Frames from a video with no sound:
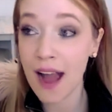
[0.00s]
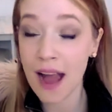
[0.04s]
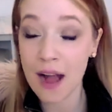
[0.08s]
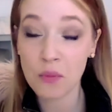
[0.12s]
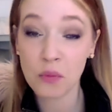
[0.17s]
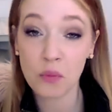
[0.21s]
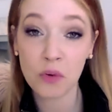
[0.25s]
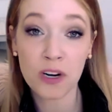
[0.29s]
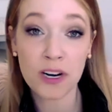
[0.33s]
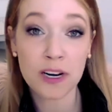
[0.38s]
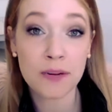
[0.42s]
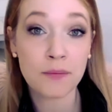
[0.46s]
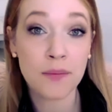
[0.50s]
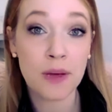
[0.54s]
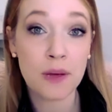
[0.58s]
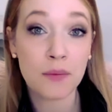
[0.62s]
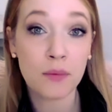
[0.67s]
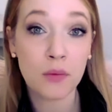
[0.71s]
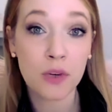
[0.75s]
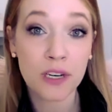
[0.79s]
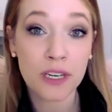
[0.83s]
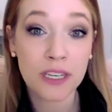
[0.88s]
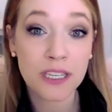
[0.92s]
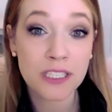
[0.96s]
I'm worried my
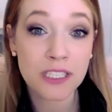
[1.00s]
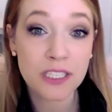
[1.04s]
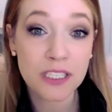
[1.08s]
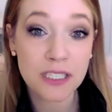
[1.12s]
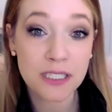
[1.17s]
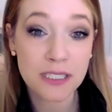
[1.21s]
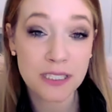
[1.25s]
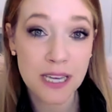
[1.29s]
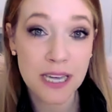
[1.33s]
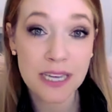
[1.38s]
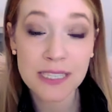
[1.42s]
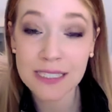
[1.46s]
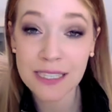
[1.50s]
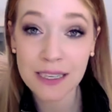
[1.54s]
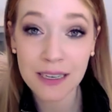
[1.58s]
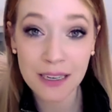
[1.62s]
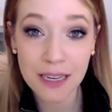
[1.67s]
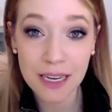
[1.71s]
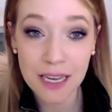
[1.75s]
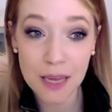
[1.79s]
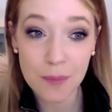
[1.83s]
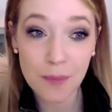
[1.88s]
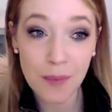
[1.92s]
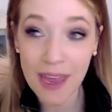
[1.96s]
mortgage isn't going
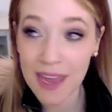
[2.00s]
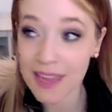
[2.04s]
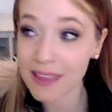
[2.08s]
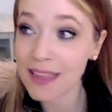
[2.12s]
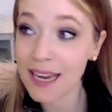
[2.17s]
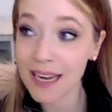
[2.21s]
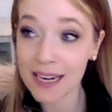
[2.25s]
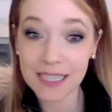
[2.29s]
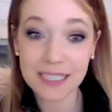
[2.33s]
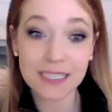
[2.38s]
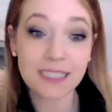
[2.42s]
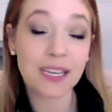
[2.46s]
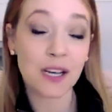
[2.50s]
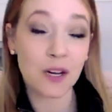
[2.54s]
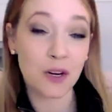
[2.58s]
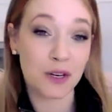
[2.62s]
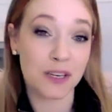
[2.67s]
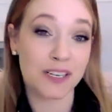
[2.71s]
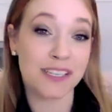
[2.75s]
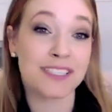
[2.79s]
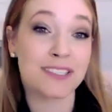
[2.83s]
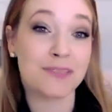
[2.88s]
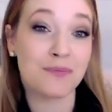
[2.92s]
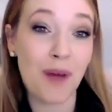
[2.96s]
to get paid, that is
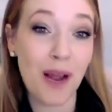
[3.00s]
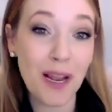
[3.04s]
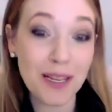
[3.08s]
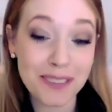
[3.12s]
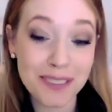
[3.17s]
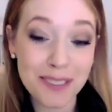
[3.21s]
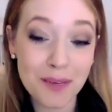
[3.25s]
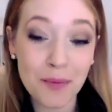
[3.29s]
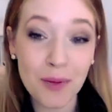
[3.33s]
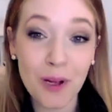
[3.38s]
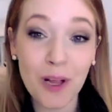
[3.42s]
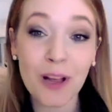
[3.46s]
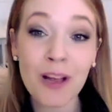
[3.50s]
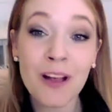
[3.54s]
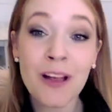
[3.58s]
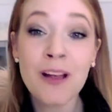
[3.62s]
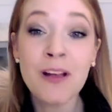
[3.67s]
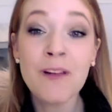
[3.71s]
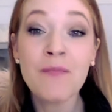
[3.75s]
irresponsible.